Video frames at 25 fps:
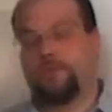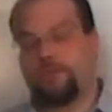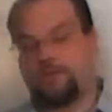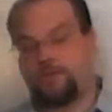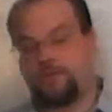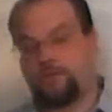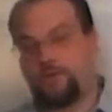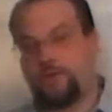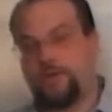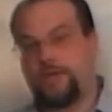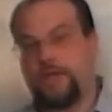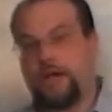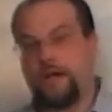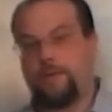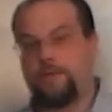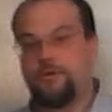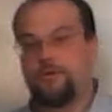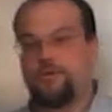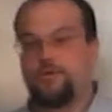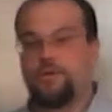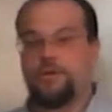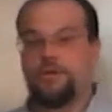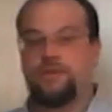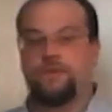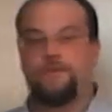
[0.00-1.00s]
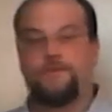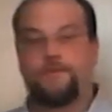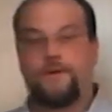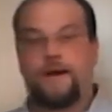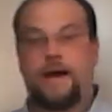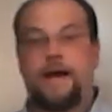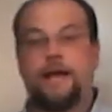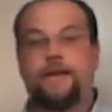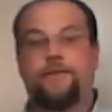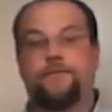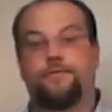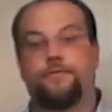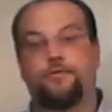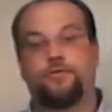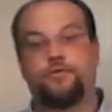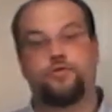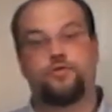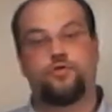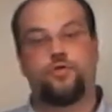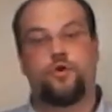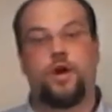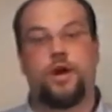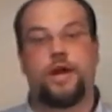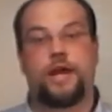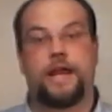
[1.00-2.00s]
stoichiometry is fine for
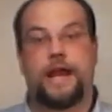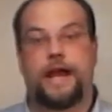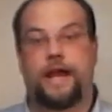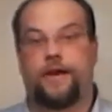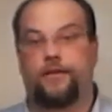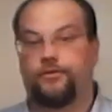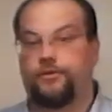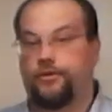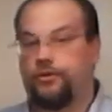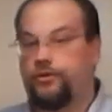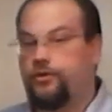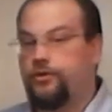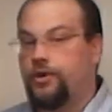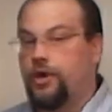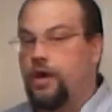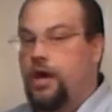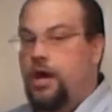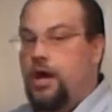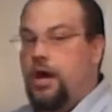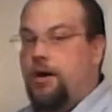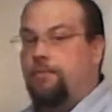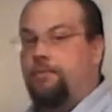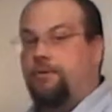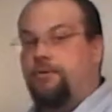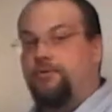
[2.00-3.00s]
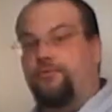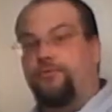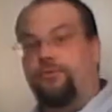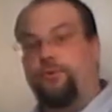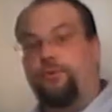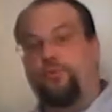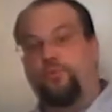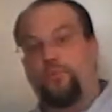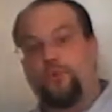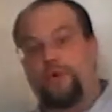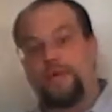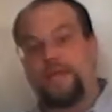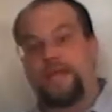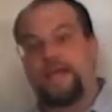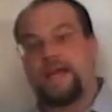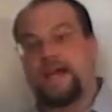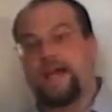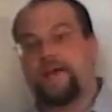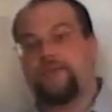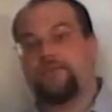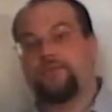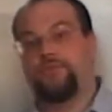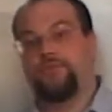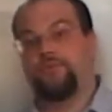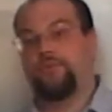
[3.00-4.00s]
strong acids, but for weak
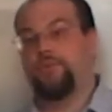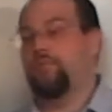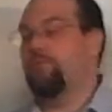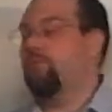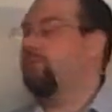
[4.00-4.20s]
acids we